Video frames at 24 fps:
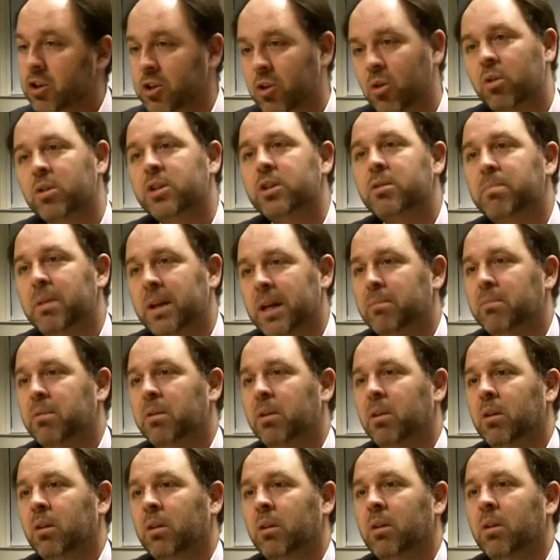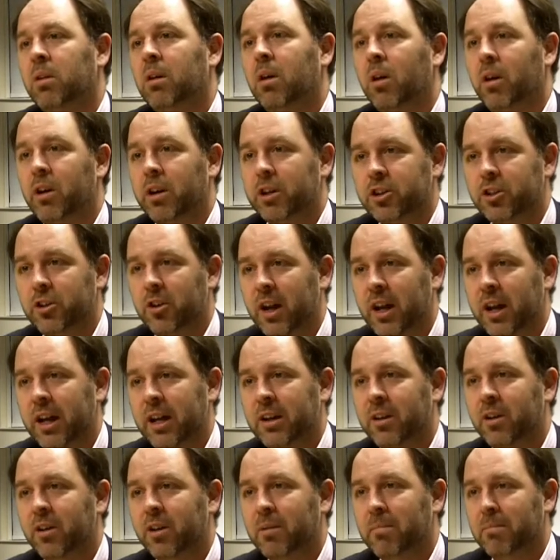You talk to people on a
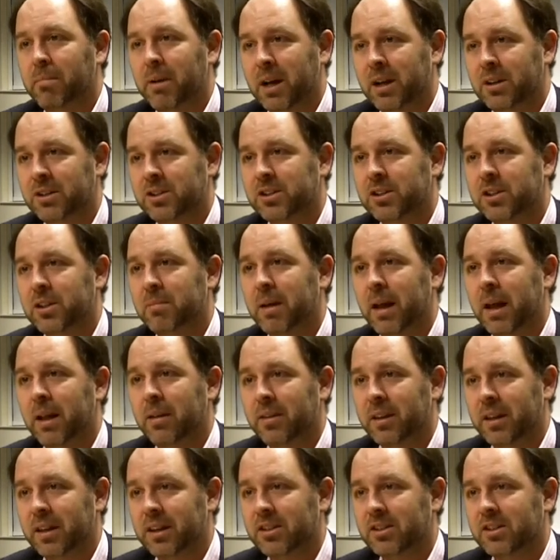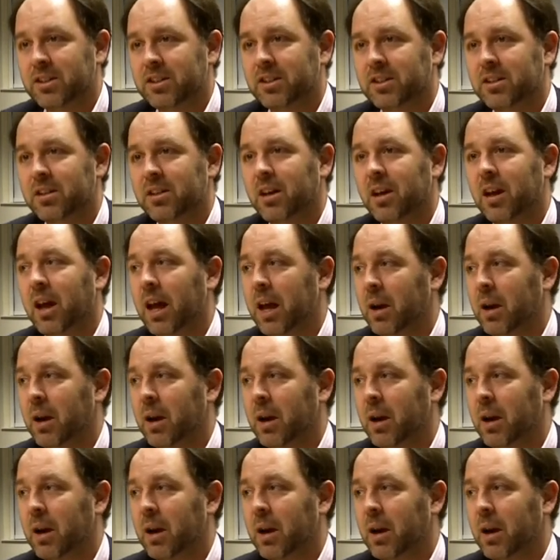train, on a bus about this,